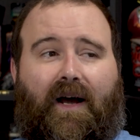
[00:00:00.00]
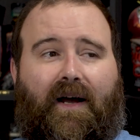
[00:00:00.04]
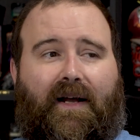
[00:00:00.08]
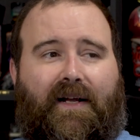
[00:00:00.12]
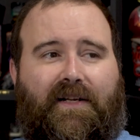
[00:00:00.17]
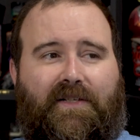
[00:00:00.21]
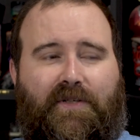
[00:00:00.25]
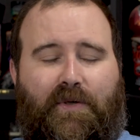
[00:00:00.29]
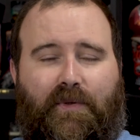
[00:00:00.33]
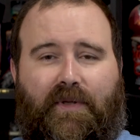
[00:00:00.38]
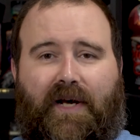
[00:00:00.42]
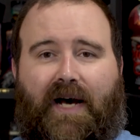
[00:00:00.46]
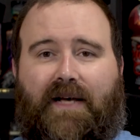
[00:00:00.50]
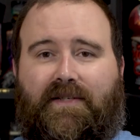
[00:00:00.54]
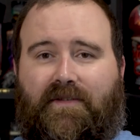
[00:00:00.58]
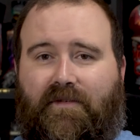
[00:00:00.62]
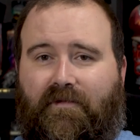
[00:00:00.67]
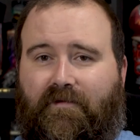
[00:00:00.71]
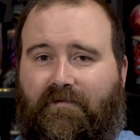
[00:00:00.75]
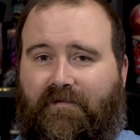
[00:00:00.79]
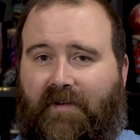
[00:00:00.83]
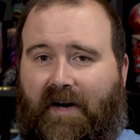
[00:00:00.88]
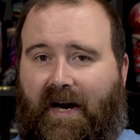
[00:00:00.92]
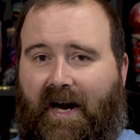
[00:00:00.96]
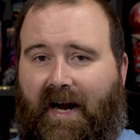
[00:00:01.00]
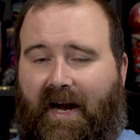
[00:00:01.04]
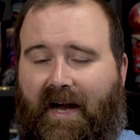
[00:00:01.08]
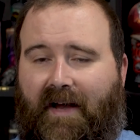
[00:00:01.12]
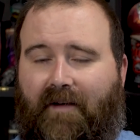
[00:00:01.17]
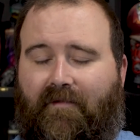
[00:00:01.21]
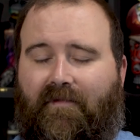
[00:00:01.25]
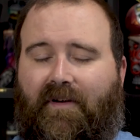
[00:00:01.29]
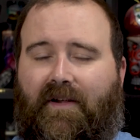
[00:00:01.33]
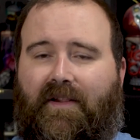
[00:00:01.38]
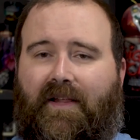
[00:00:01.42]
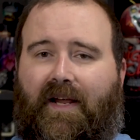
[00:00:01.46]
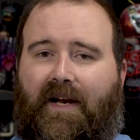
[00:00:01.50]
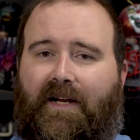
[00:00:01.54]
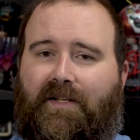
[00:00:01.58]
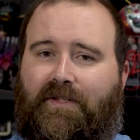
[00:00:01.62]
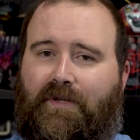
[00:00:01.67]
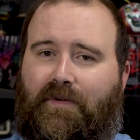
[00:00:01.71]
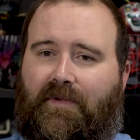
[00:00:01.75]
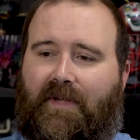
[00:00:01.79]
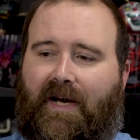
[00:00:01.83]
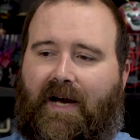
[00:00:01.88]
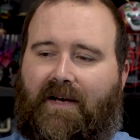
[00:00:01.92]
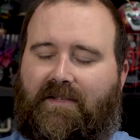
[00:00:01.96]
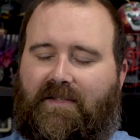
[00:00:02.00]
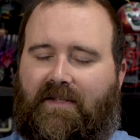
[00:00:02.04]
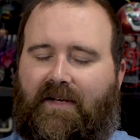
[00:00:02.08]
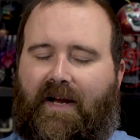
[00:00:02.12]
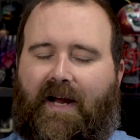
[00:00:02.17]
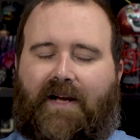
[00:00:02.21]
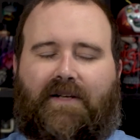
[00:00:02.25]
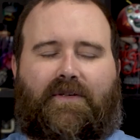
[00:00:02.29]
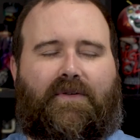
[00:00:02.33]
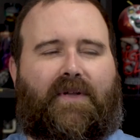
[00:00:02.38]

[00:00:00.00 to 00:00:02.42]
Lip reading: in 2005 than in 2008.